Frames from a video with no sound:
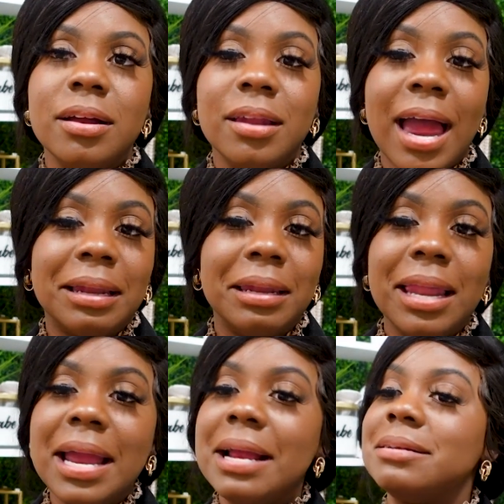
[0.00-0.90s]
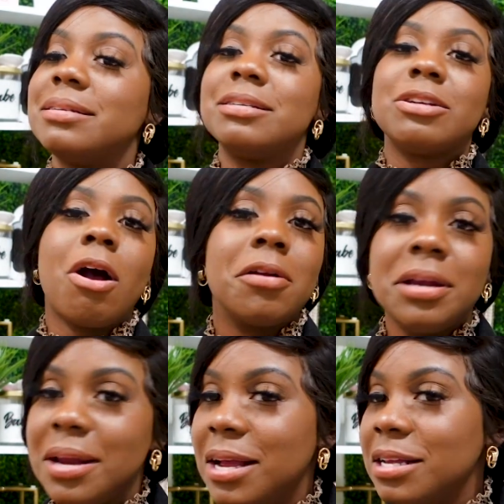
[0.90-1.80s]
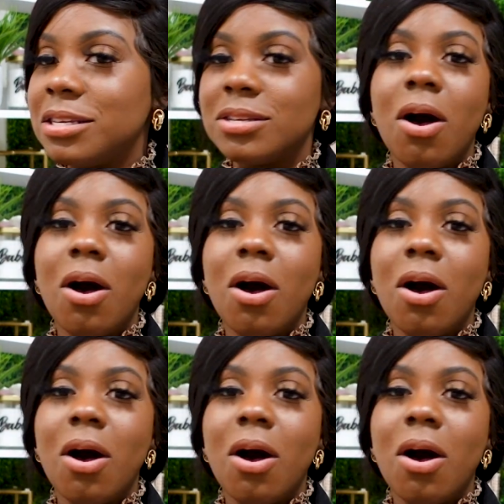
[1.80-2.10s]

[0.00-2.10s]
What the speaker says: like late tardiness,